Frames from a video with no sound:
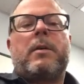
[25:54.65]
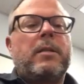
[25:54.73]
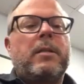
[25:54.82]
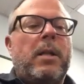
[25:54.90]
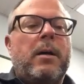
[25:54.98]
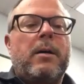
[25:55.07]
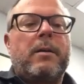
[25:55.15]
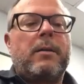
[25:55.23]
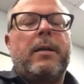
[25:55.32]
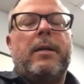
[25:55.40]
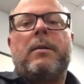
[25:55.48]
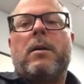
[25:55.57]
had the block
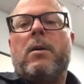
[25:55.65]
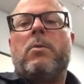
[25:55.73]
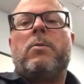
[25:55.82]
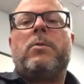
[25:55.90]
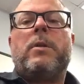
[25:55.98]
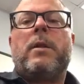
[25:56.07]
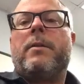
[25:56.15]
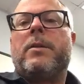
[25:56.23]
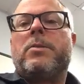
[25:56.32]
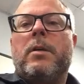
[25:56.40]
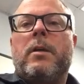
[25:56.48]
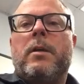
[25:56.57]
cleaned, honed, and all this
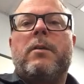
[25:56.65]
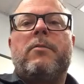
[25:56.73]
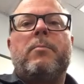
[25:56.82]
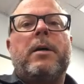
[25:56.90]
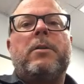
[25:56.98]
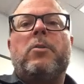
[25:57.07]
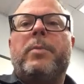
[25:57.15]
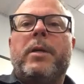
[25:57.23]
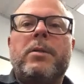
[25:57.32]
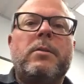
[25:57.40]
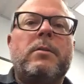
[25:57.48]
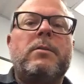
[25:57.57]
stuff, bought new
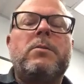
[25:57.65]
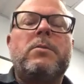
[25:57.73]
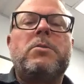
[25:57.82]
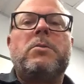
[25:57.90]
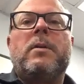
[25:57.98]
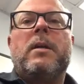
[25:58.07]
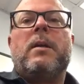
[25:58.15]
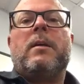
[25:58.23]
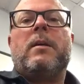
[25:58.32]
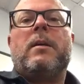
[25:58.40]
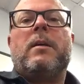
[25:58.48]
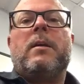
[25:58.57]
pistons,
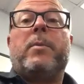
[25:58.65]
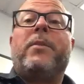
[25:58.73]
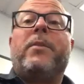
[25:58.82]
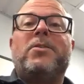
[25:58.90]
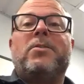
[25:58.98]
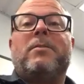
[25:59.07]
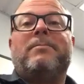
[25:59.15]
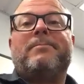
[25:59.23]
and I built the engine.